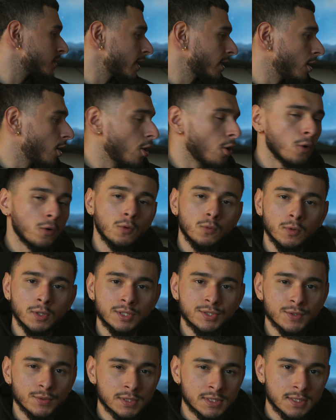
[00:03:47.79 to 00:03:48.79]
like an oak
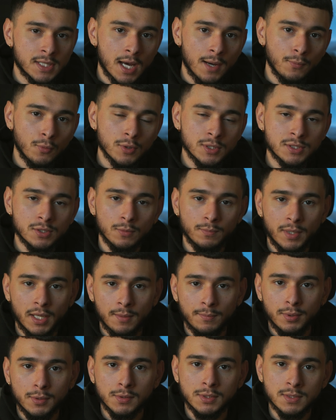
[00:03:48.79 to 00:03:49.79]
wood, so it's not more so
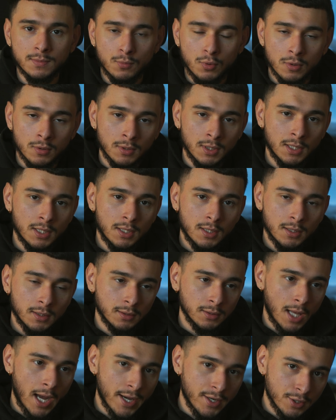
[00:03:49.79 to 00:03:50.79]
bamboo. It's a more
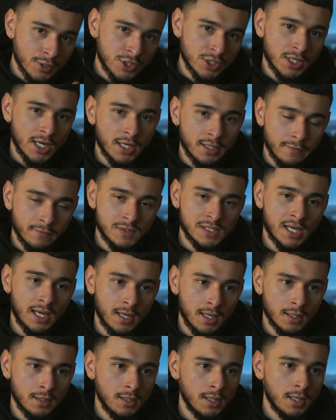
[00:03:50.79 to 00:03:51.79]
lighter shade of
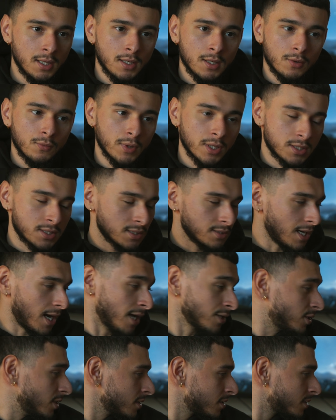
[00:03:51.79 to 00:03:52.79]
tan, which
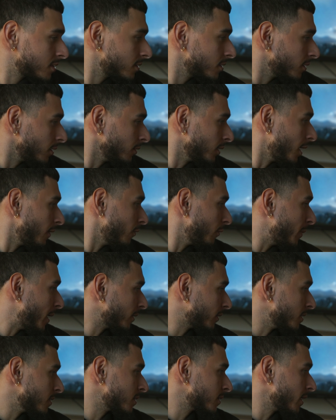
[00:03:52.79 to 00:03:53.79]
I just love
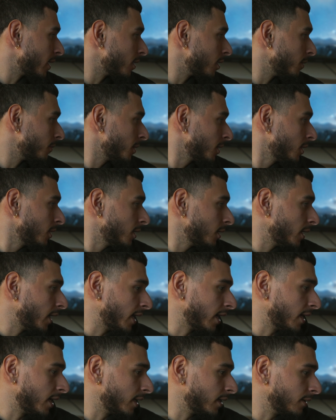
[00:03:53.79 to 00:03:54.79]
about this setup.
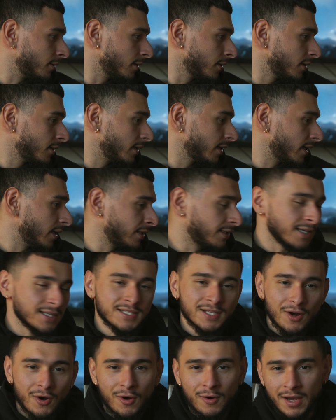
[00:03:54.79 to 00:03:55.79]
And it
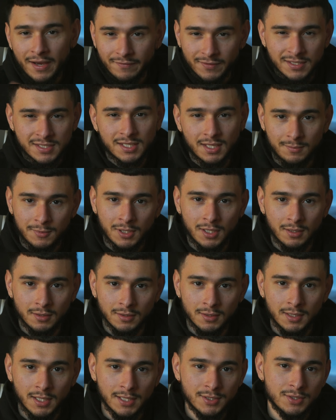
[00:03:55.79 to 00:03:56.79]
doesn't all have the same
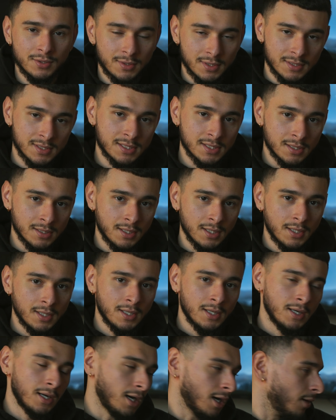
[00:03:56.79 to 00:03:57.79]
color, as you can see.
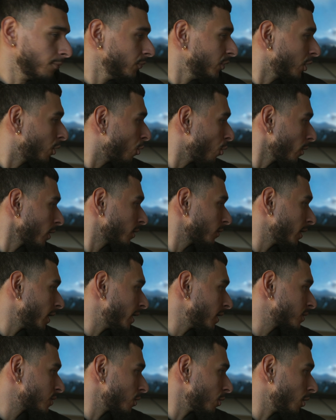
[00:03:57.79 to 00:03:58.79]
The cork
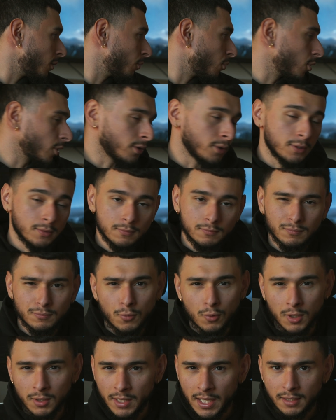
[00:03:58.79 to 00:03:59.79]
legs are more
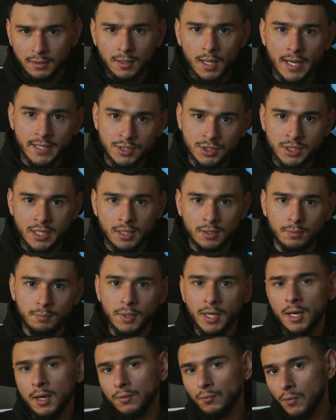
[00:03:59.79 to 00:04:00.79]
like a light shade of
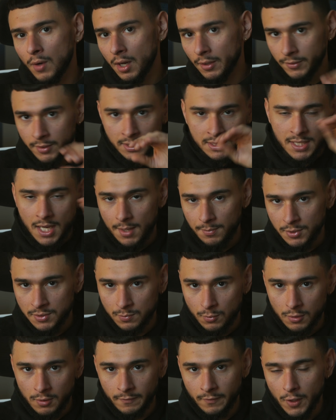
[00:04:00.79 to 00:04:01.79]
brown, while the top is
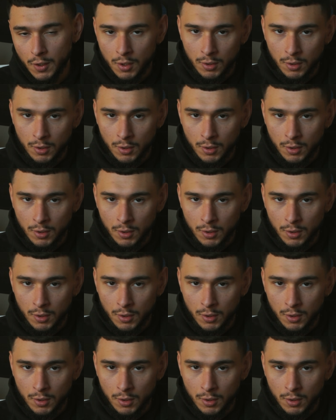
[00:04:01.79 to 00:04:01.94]
more of an